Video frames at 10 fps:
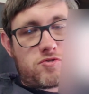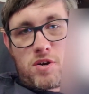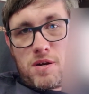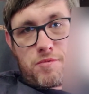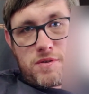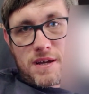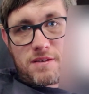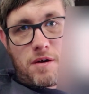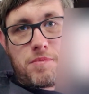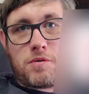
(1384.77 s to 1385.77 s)
we're trying to
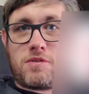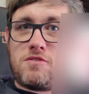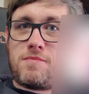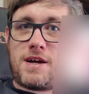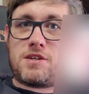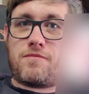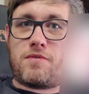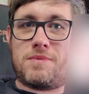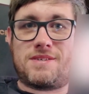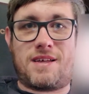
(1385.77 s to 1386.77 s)
predict how both these match up
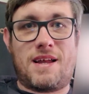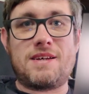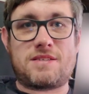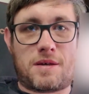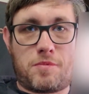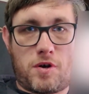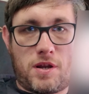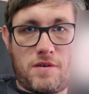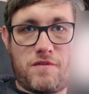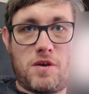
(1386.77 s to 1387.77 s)
from a stylistic
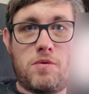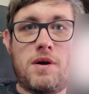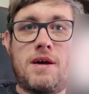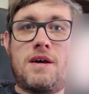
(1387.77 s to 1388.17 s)
point of view,